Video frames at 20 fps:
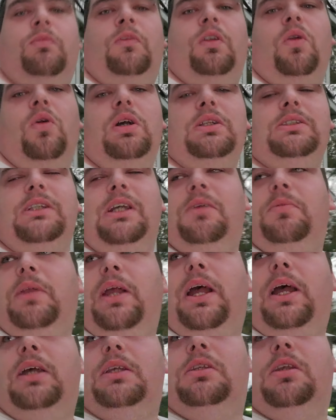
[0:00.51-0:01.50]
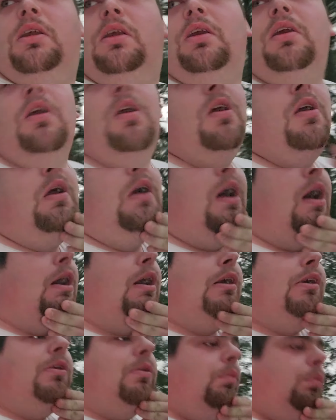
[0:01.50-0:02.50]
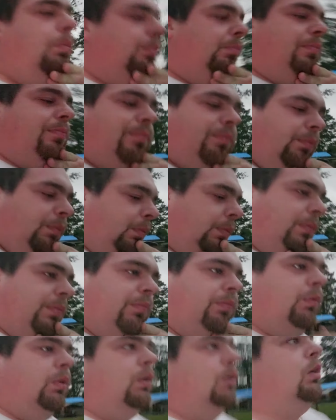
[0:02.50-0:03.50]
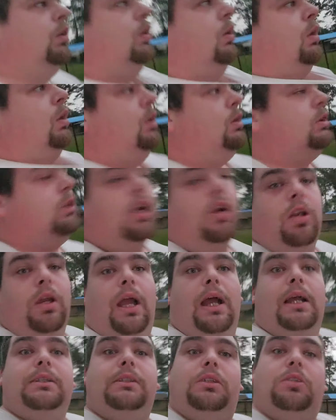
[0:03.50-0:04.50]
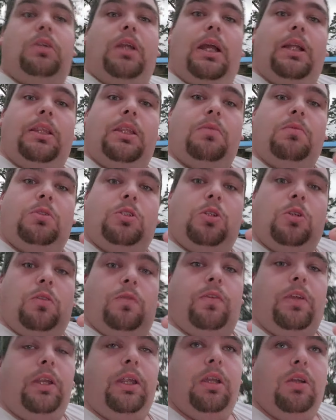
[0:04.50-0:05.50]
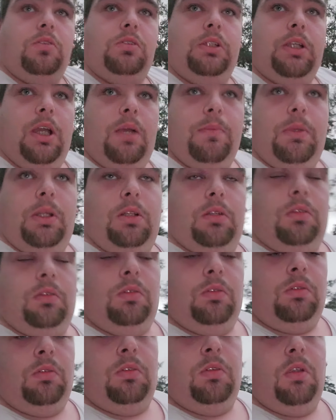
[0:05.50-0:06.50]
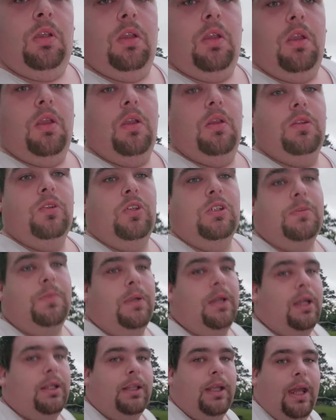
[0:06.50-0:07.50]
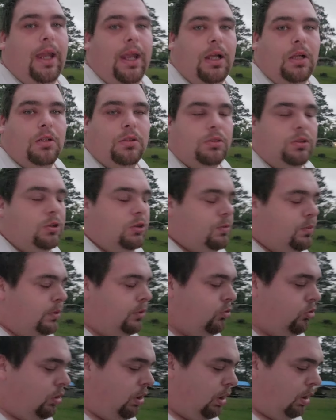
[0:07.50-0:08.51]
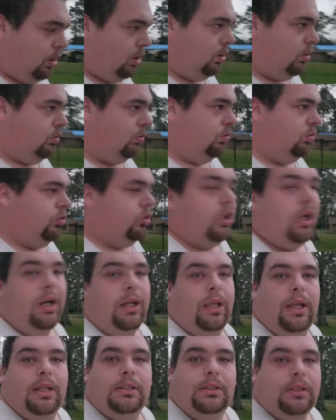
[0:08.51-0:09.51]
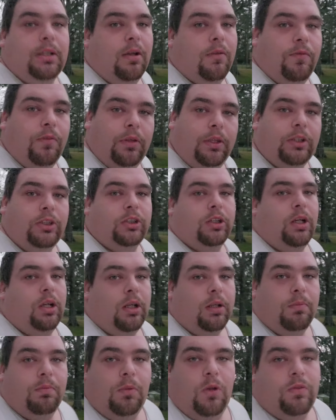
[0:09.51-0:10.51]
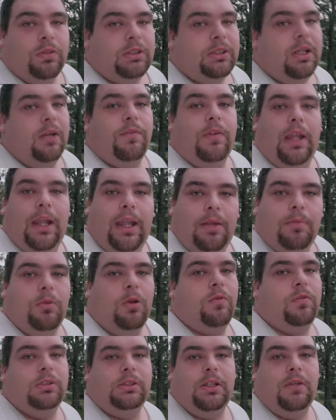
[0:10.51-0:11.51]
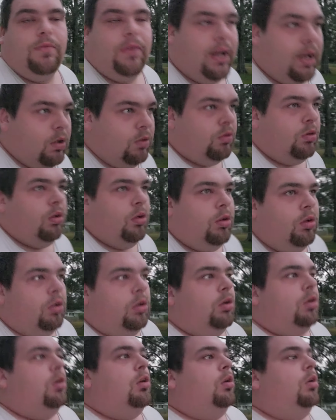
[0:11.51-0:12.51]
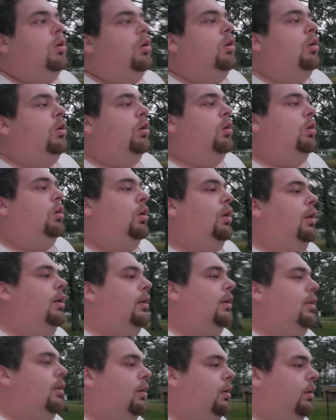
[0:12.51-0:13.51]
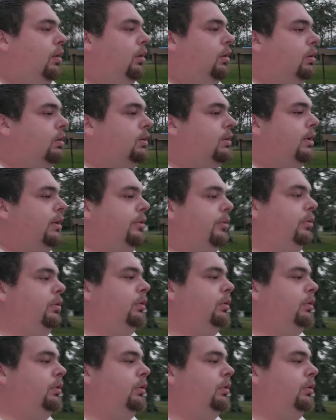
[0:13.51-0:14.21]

what's up guys um sorry i still got them two videos coming just been at the house just been chilling trying to get stuff for the truck moving stuff in moving stuff out uh so